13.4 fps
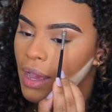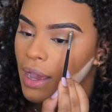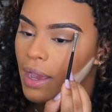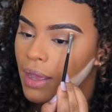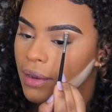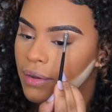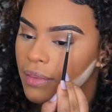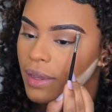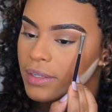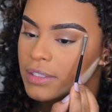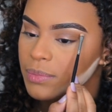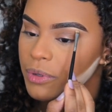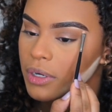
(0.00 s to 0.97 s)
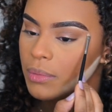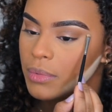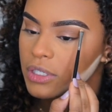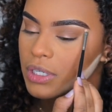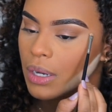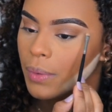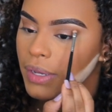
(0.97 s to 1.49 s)
And that's pretty
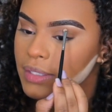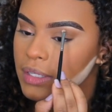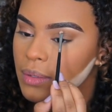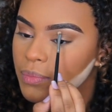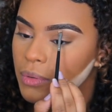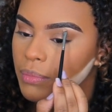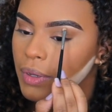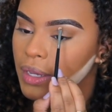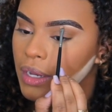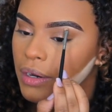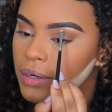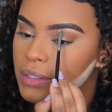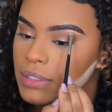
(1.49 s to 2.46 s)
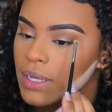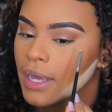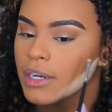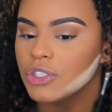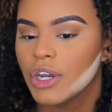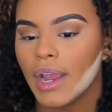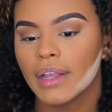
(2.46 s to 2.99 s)
much how I sleep with my hair. It's not
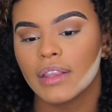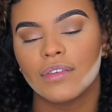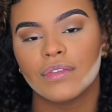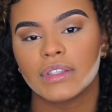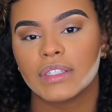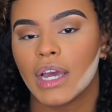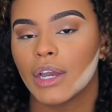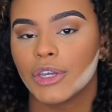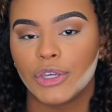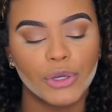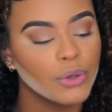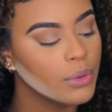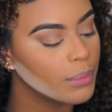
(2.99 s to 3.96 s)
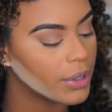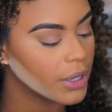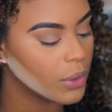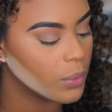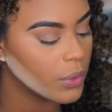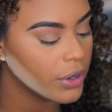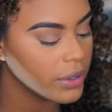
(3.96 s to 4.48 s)
attractive, it's not cute, but
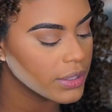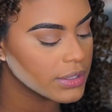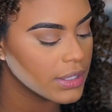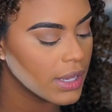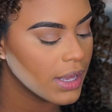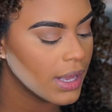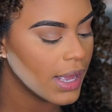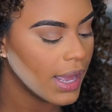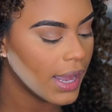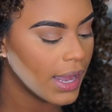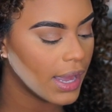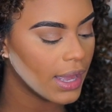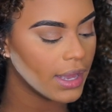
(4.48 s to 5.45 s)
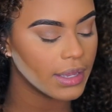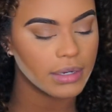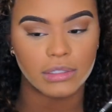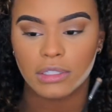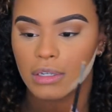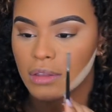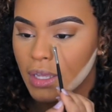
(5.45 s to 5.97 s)
it works.
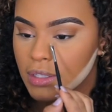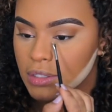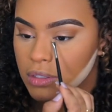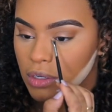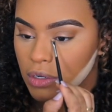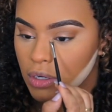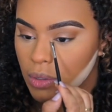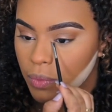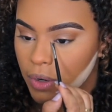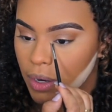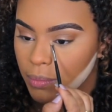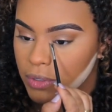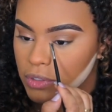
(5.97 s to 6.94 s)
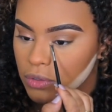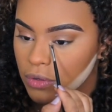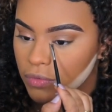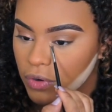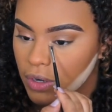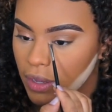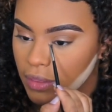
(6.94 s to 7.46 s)
And that's literally what I've been
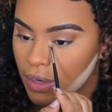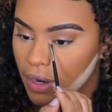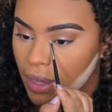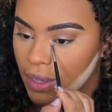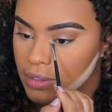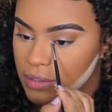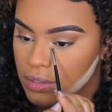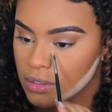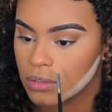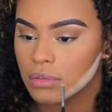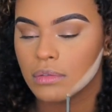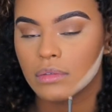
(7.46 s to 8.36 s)
doing for like the last